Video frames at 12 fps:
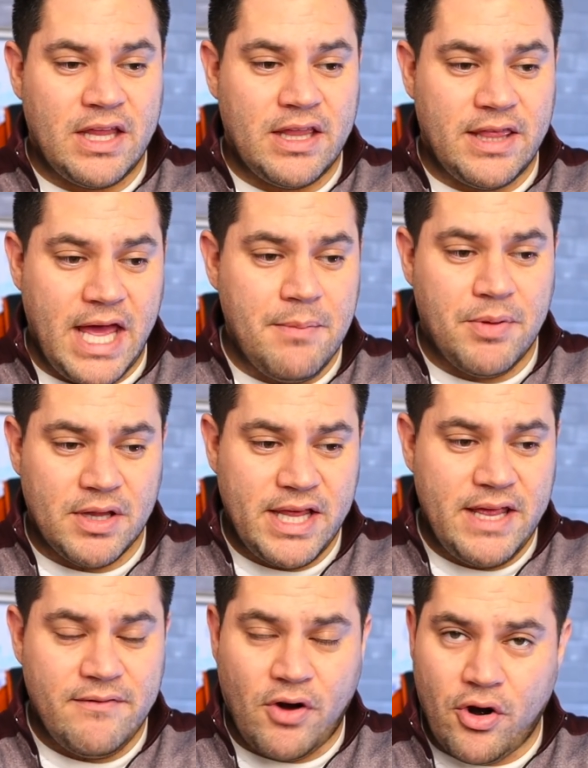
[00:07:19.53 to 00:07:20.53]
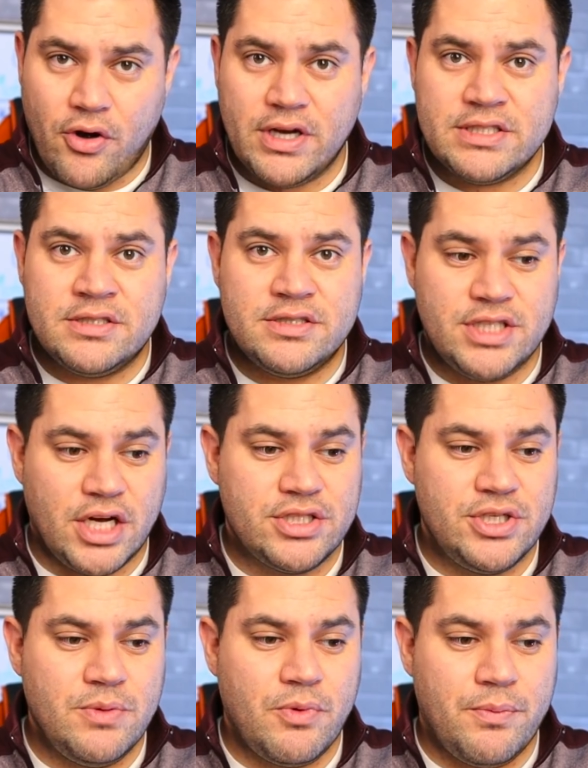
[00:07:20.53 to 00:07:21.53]
they believe, her and Chuck
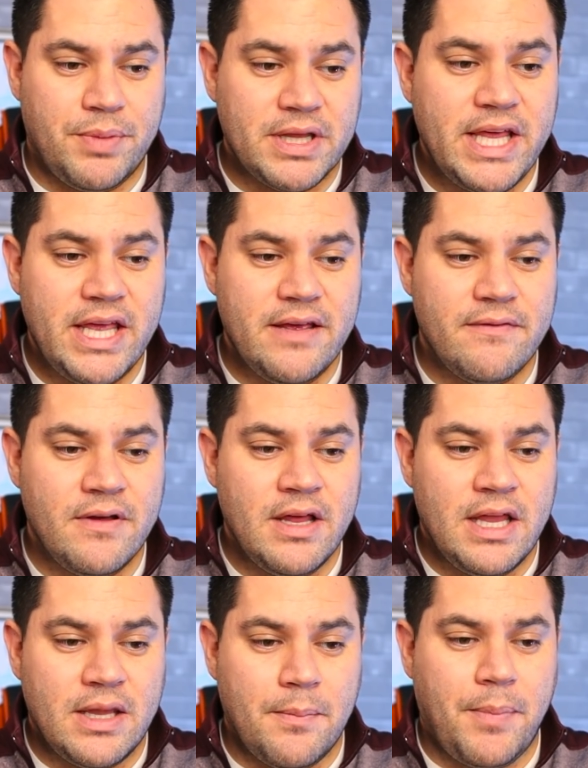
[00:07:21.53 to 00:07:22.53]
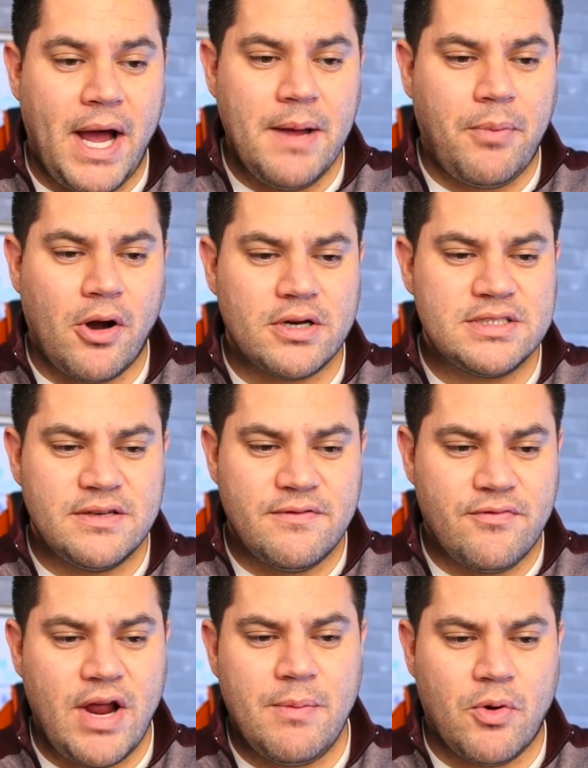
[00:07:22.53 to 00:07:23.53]
Schumer believe, the bipartisan
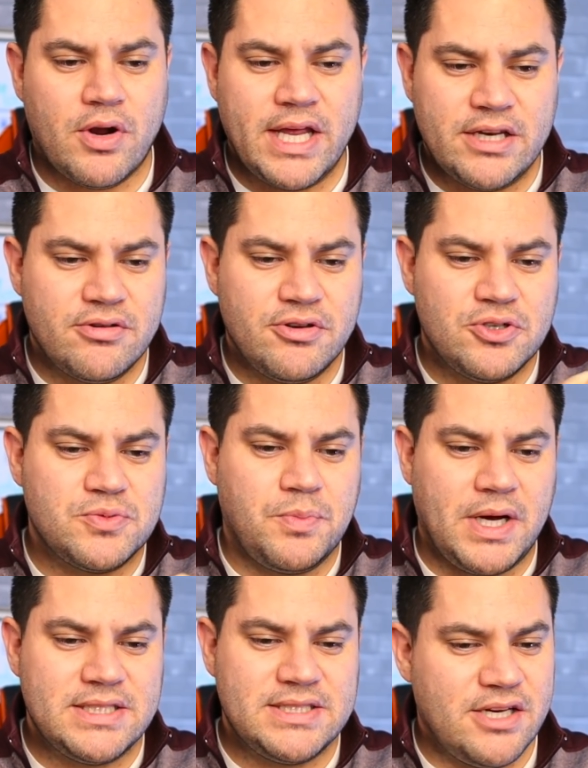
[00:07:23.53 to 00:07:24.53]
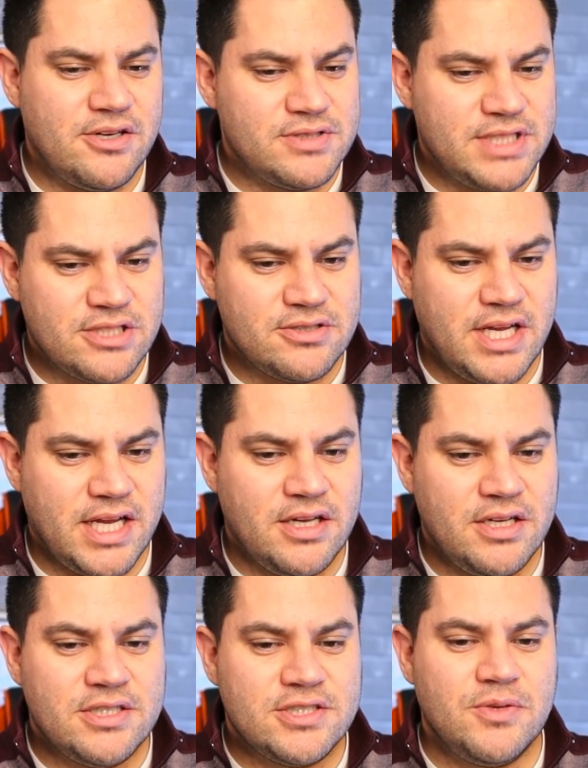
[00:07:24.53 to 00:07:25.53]
framework introduced by senators yesterday
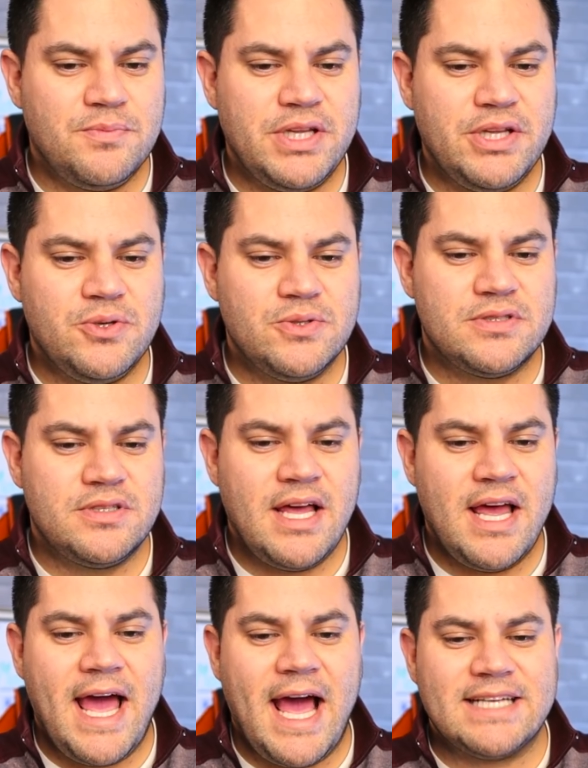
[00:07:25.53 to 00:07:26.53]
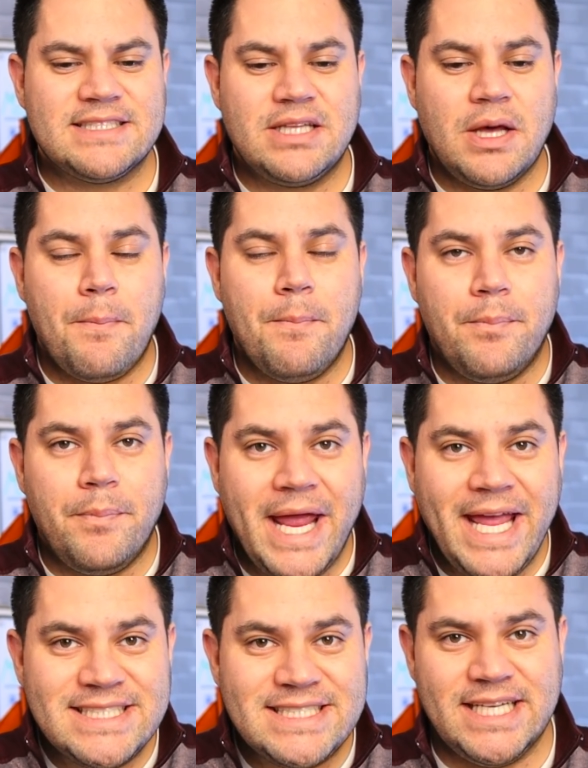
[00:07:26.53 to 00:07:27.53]
should be used as the
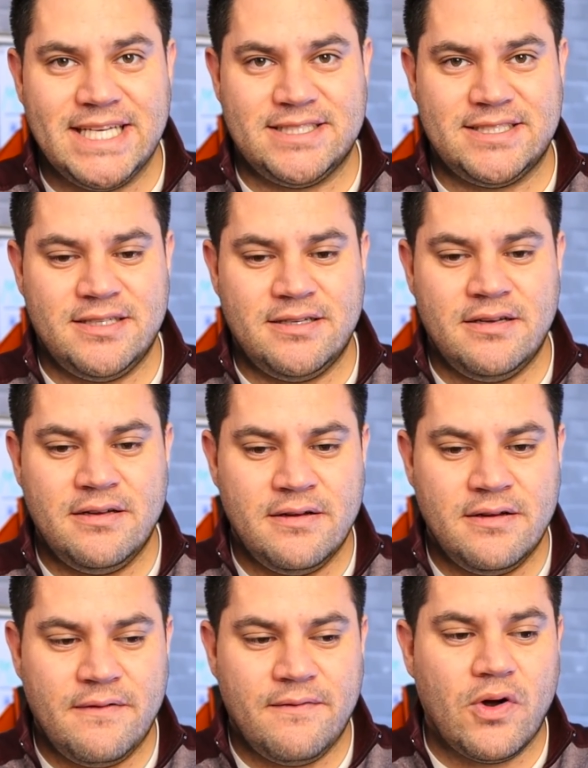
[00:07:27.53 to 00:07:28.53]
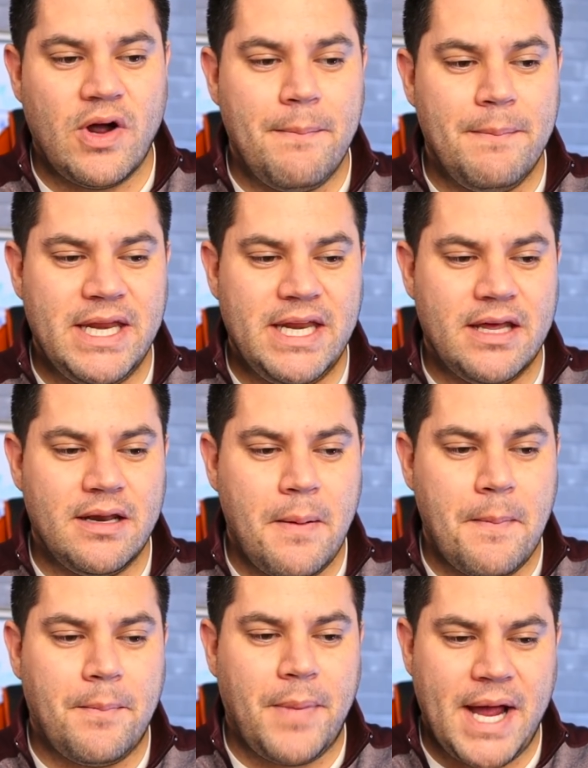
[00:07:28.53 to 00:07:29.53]
basis for immediate
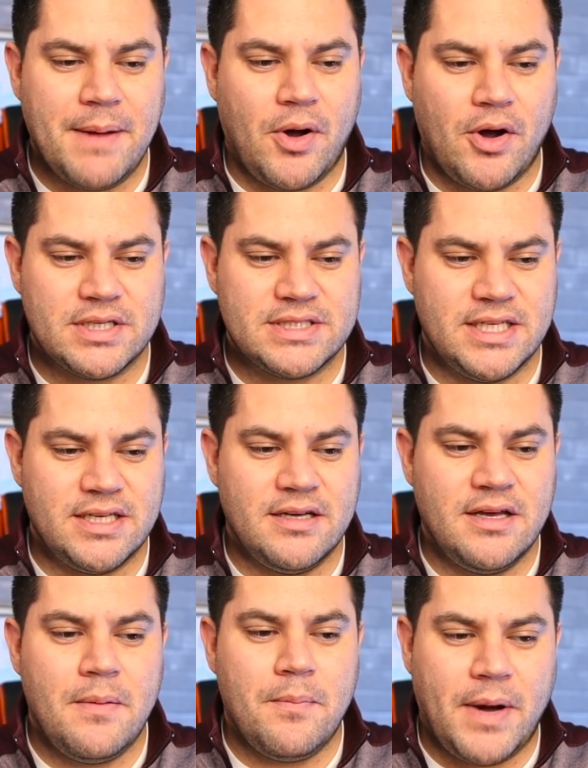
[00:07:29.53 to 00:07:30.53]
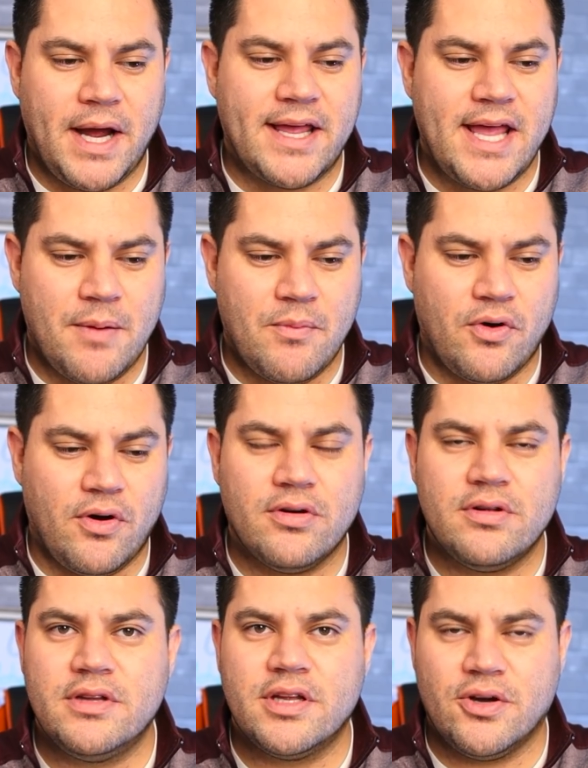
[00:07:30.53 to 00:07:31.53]
bipartisan bicameral
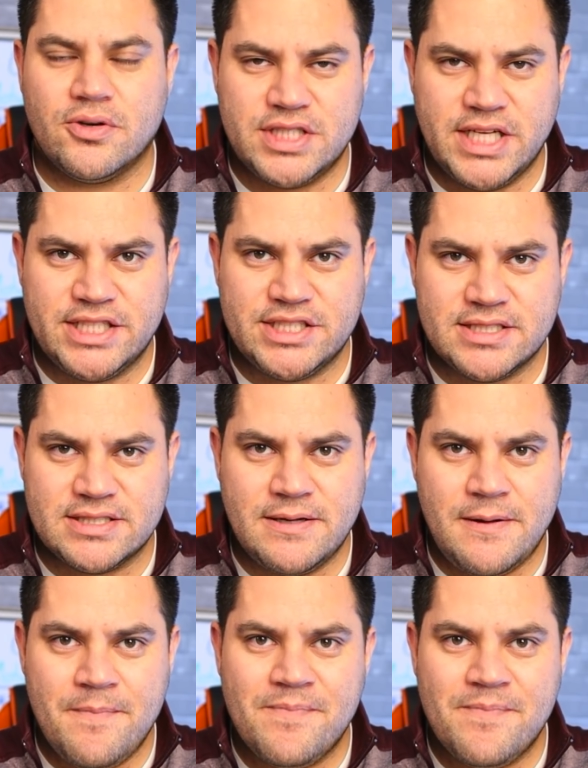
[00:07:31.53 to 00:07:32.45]
negotiations.